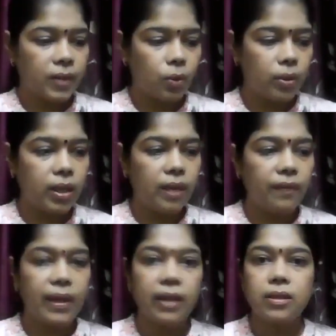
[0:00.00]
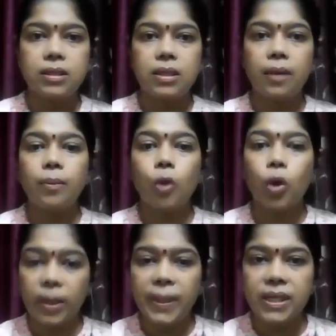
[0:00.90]
Okay, then some
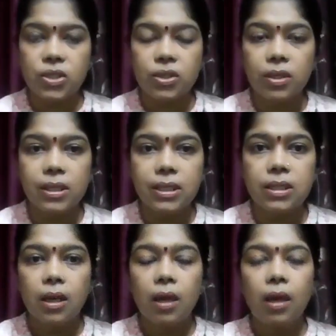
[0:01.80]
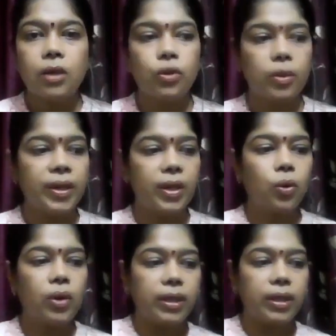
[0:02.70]
oil pastels. You'll be
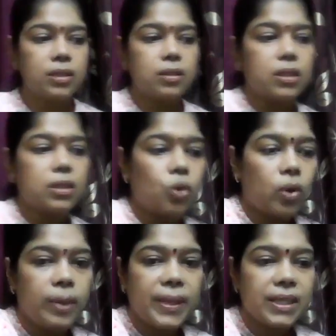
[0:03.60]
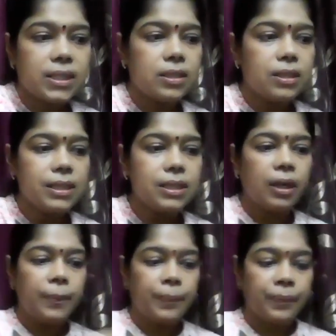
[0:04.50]
requiring certain oil pastels.
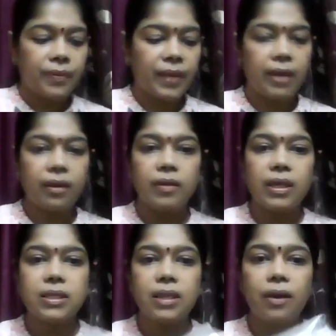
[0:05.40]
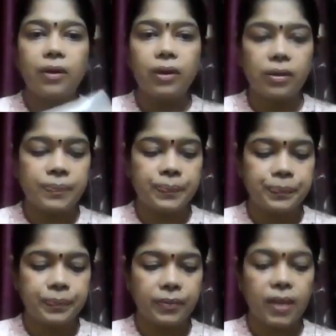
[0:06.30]
Then these are
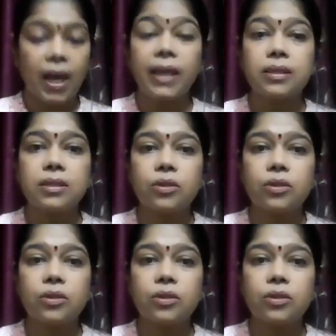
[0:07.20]
eyes,